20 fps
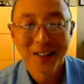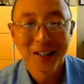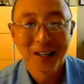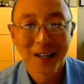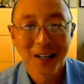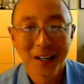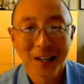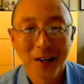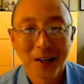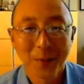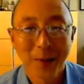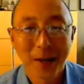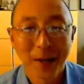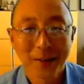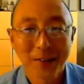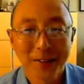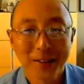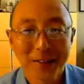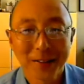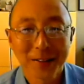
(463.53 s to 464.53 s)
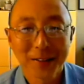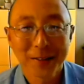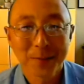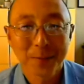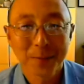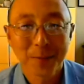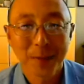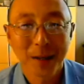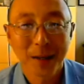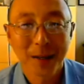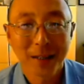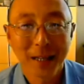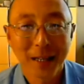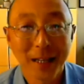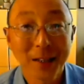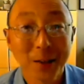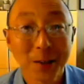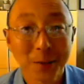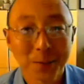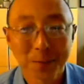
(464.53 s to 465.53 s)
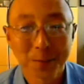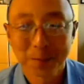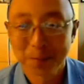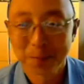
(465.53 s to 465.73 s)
about this. Thank you.